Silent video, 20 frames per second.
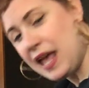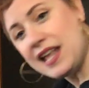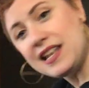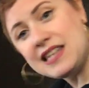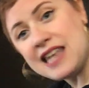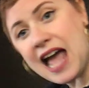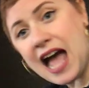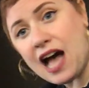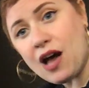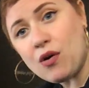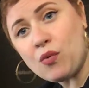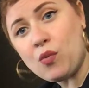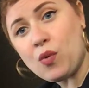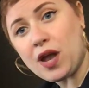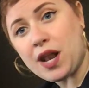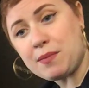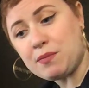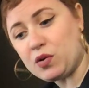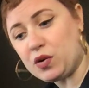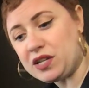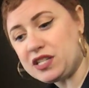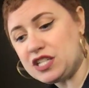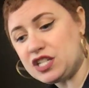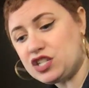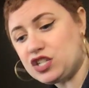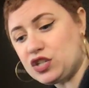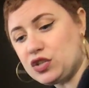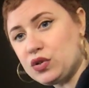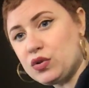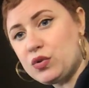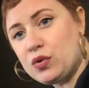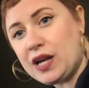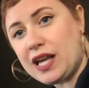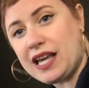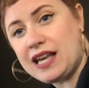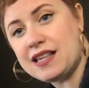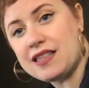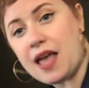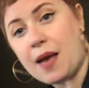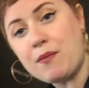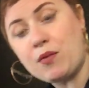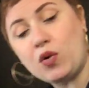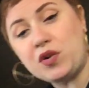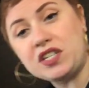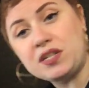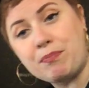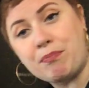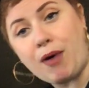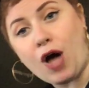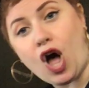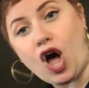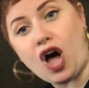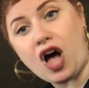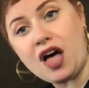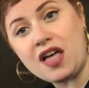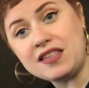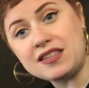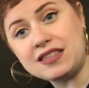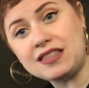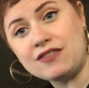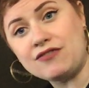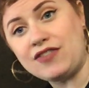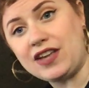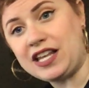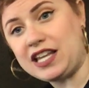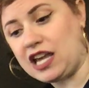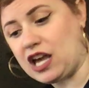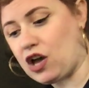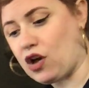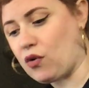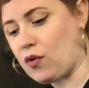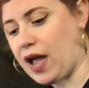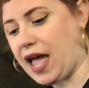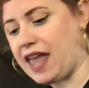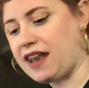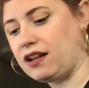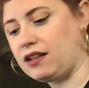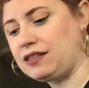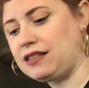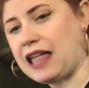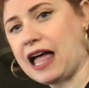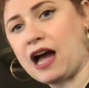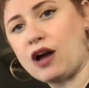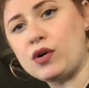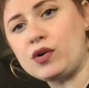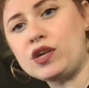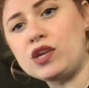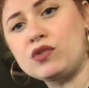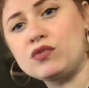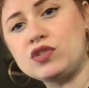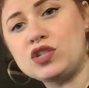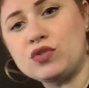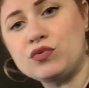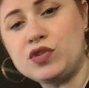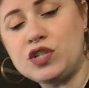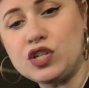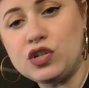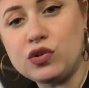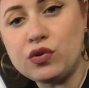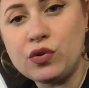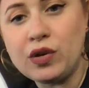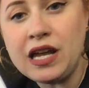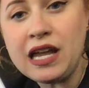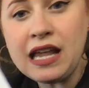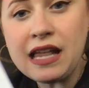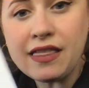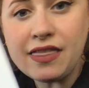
Now what I'm going to do is I'm going to pause the video and allow you to do